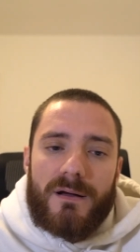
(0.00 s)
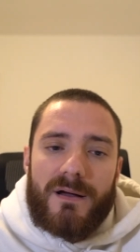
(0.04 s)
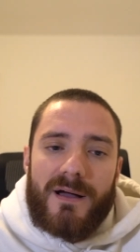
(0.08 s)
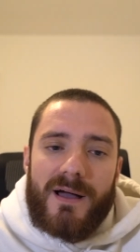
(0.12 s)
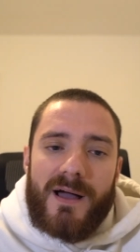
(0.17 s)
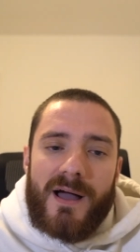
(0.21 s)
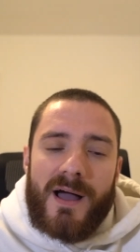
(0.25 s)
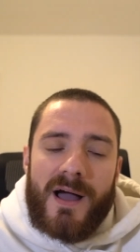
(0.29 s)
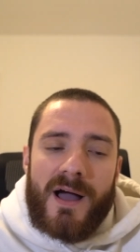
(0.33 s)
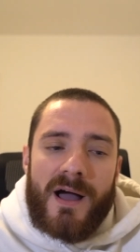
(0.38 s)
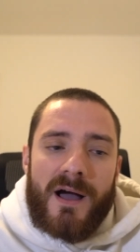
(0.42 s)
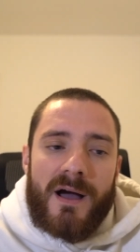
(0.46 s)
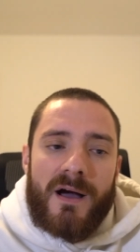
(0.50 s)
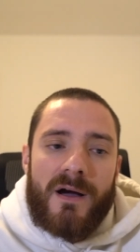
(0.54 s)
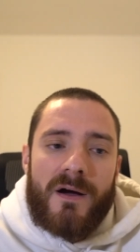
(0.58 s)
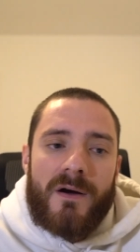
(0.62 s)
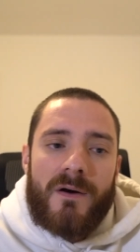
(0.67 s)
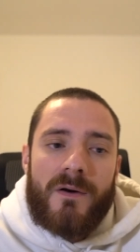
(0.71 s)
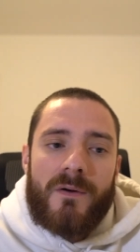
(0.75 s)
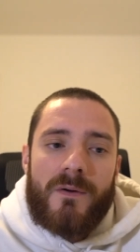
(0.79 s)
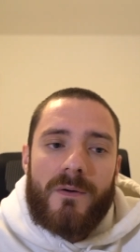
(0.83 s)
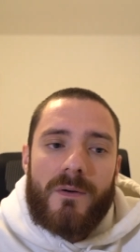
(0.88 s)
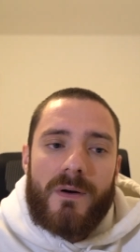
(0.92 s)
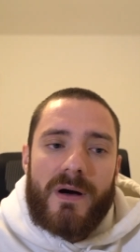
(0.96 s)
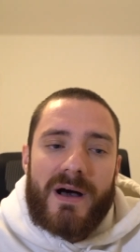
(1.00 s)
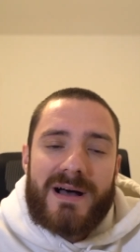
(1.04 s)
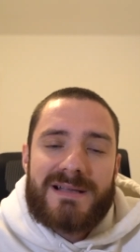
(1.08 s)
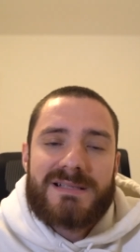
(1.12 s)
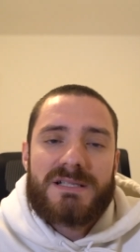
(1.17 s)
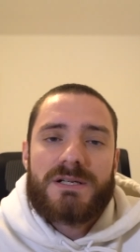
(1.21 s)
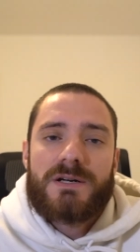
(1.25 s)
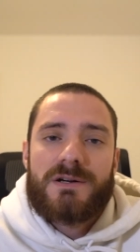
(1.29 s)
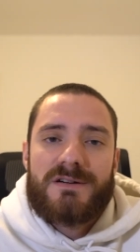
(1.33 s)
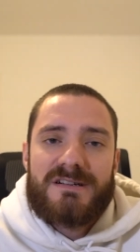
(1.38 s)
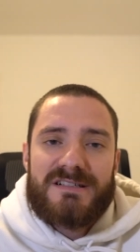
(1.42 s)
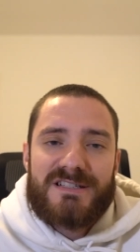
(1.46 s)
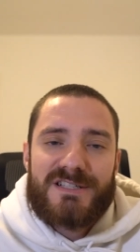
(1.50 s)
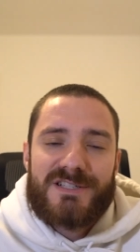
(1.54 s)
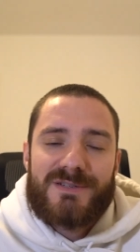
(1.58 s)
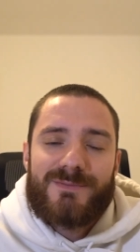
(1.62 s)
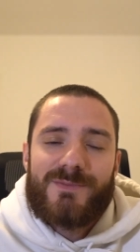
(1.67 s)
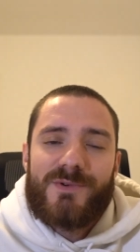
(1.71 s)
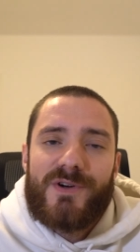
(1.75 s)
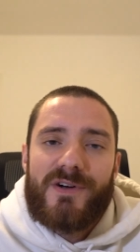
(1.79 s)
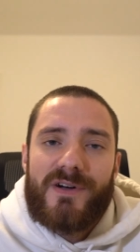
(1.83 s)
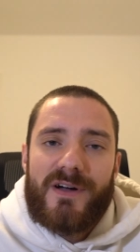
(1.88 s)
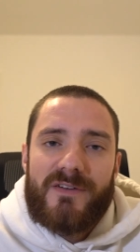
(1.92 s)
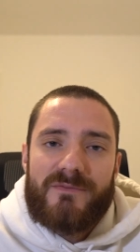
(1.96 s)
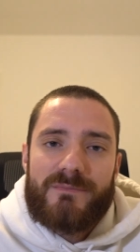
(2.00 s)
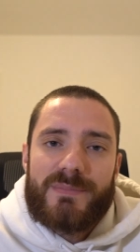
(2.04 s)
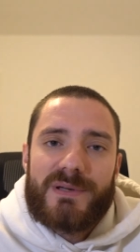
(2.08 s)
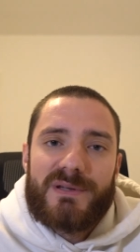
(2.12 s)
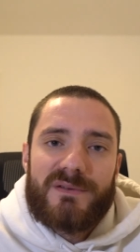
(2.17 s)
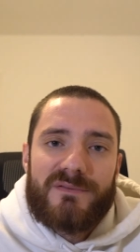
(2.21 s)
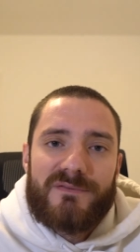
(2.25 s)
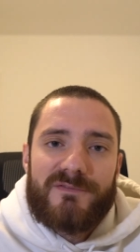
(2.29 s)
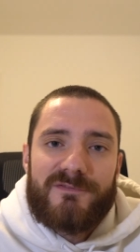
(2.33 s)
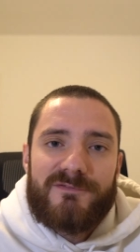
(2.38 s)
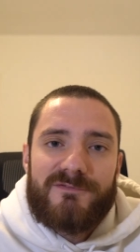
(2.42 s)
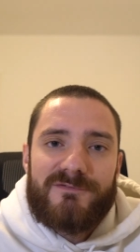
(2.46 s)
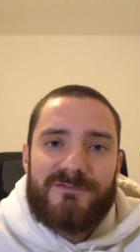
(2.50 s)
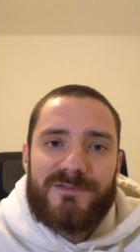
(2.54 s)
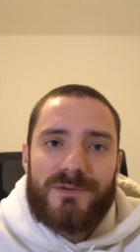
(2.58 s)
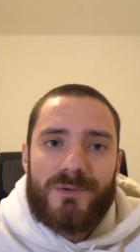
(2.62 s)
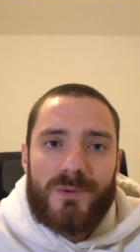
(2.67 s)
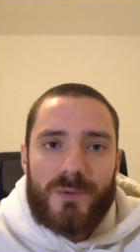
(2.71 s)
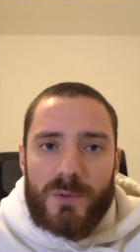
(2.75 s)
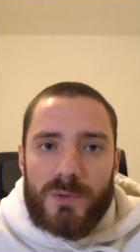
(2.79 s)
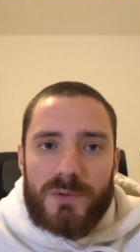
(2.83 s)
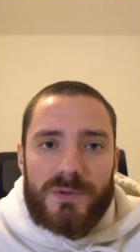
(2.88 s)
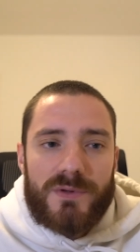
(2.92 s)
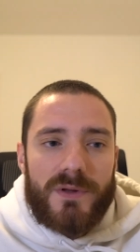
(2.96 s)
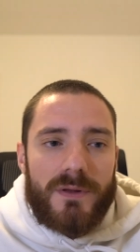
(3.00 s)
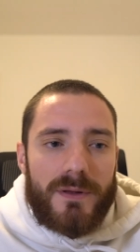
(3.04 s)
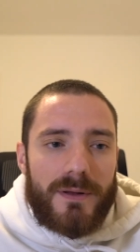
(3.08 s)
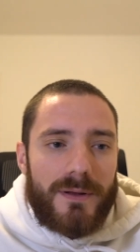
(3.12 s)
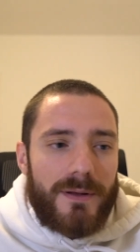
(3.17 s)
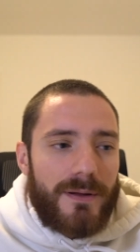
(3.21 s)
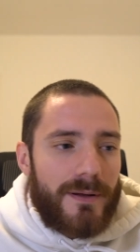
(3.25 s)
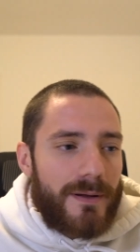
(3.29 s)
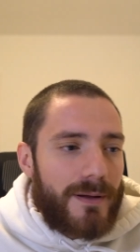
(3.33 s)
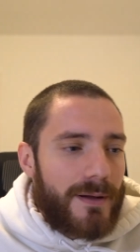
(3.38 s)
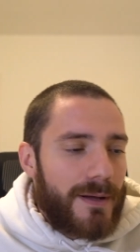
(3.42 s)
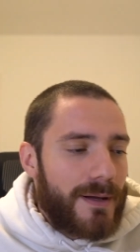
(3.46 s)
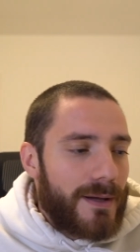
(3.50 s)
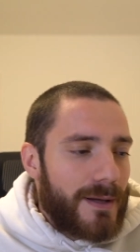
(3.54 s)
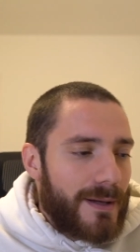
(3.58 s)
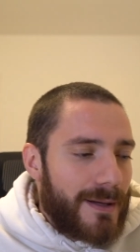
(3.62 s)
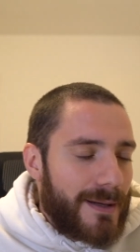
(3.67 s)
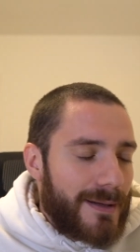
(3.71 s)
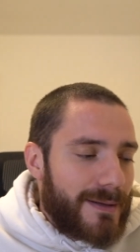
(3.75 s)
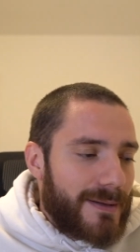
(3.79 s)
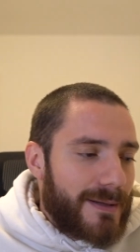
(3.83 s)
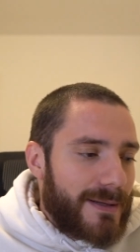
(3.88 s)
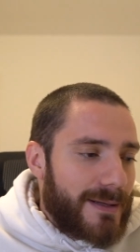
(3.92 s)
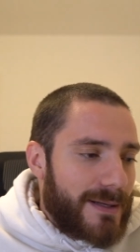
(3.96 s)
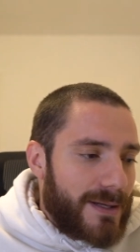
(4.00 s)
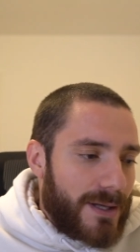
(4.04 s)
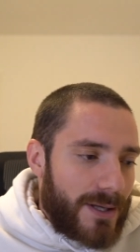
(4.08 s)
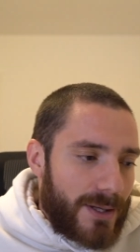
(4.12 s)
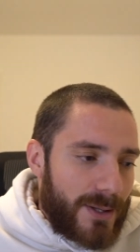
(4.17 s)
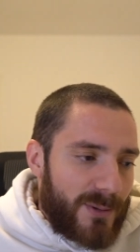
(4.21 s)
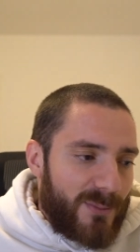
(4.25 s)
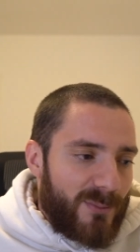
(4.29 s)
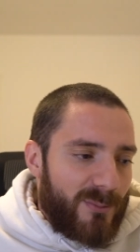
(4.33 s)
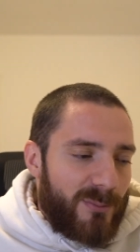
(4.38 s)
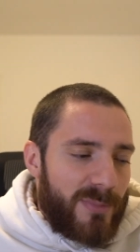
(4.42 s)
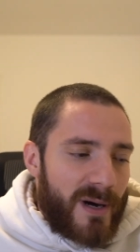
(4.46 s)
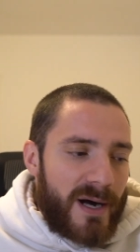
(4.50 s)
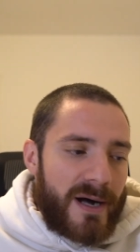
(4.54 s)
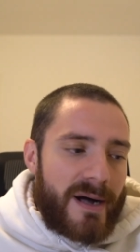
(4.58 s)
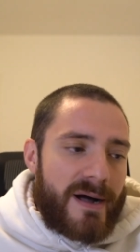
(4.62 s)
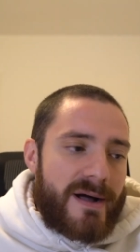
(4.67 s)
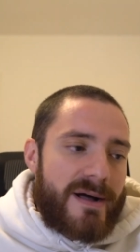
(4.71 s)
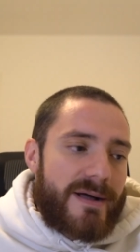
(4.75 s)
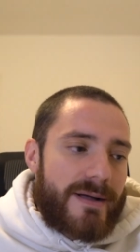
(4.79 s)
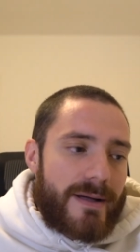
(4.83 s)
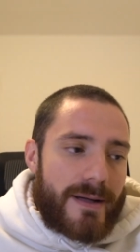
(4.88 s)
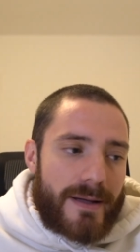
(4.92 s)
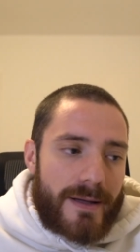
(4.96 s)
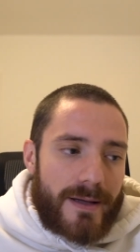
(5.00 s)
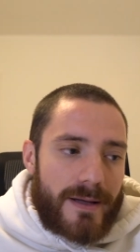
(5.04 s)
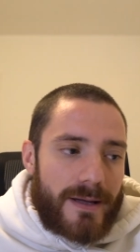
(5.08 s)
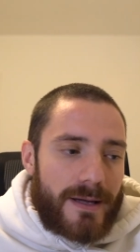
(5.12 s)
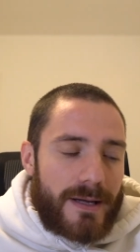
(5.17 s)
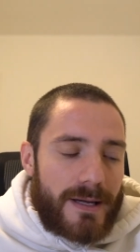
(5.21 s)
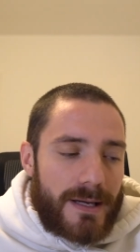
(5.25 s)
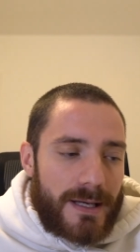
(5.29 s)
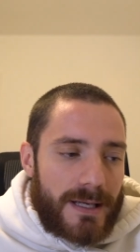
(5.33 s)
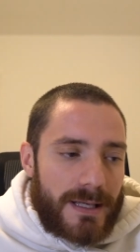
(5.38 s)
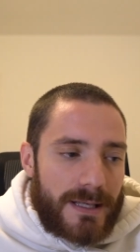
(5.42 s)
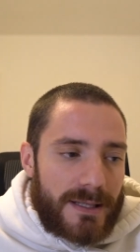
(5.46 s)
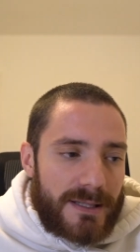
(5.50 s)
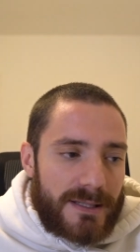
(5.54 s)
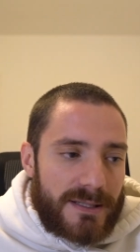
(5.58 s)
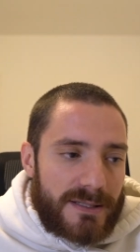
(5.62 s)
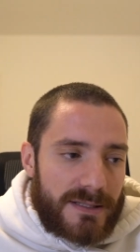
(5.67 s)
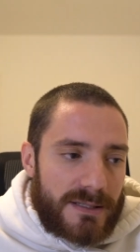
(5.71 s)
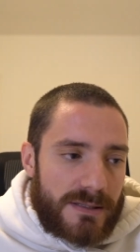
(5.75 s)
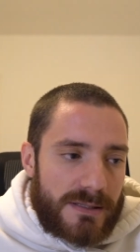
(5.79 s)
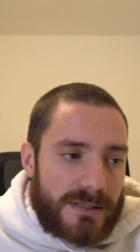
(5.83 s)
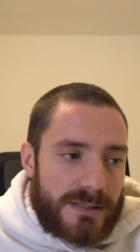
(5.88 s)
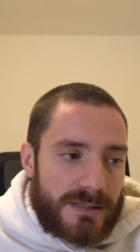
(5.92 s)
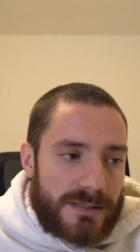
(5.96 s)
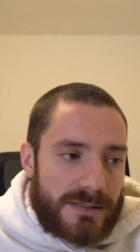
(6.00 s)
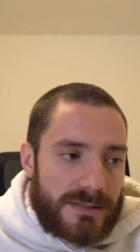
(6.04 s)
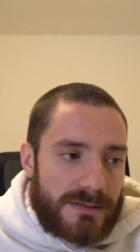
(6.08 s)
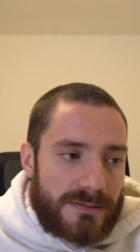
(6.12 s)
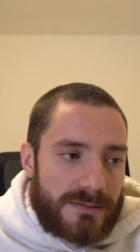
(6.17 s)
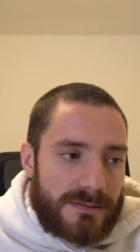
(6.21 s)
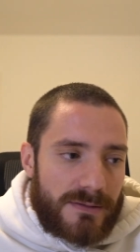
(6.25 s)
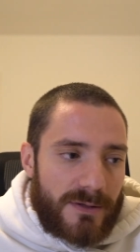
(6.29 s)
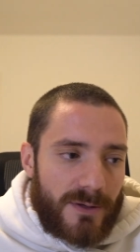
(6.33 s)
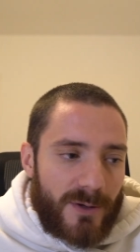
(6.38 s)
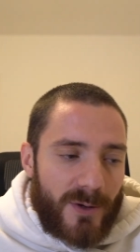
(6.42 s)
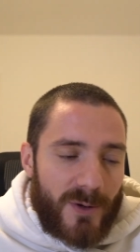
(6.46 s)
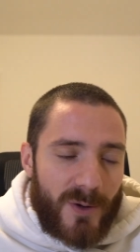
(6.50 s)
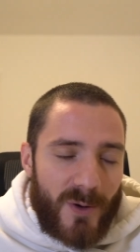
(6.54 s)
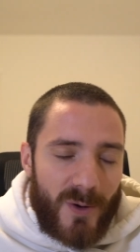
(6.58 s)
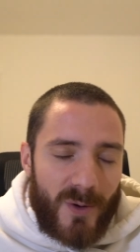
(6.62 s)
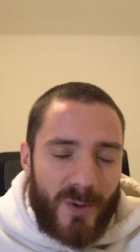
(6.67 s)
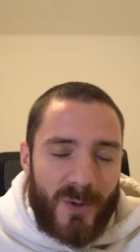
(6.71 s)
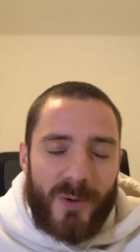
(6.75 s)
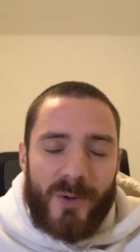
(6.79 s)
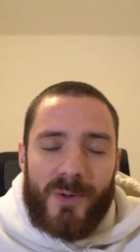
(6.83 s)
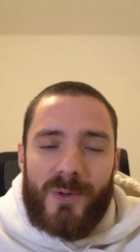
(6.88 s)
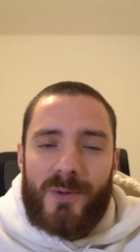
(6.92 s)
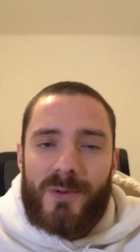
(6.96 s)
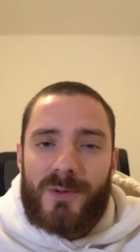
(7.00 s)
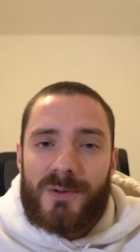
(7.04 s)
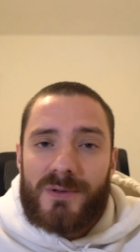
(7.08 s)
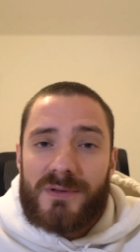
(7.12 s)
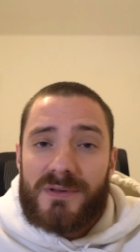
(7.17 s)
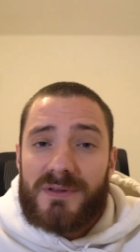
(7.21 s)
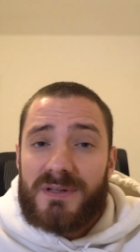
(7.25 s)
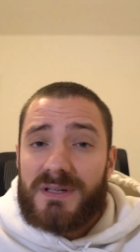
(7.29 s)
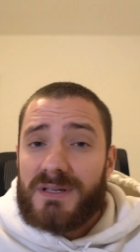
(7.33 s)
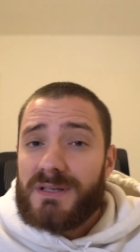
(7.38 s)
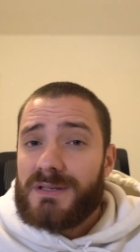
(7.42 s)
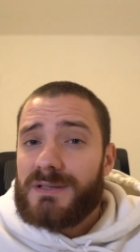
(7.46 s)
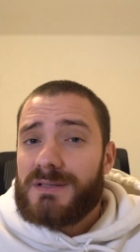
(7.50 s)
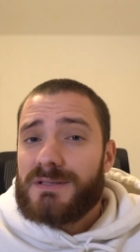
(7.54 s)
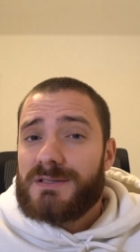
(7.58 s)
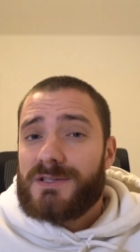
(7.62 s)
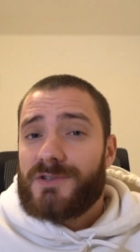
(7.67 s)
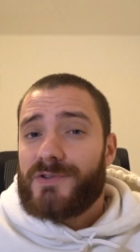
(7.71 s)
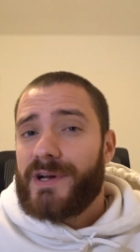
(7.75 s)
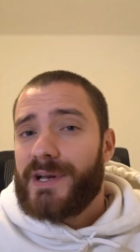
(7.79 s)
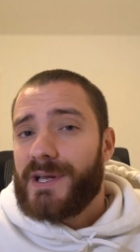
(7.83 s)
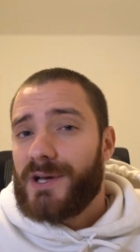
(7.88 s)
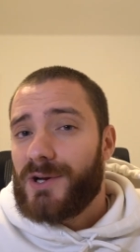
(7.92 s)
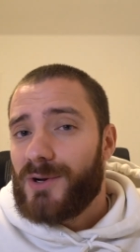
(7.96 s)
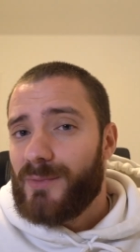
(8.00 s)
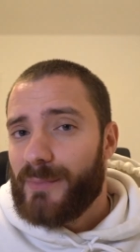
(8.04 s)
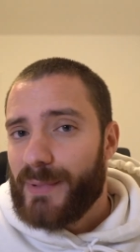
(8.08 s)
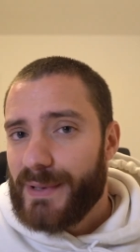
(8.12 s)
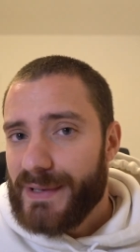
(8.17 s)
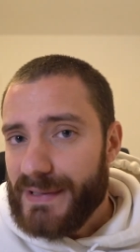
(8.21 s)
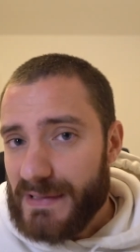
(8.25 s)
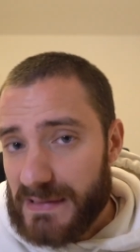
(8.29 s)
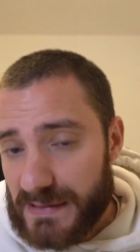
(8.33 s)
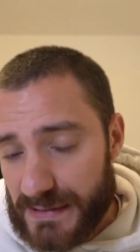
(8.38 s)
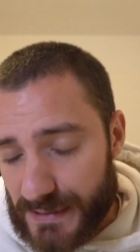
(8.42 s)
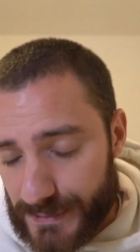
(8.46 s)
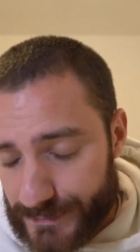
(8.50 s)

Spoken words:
how, as a customer, I've been fooled by all these grading companies,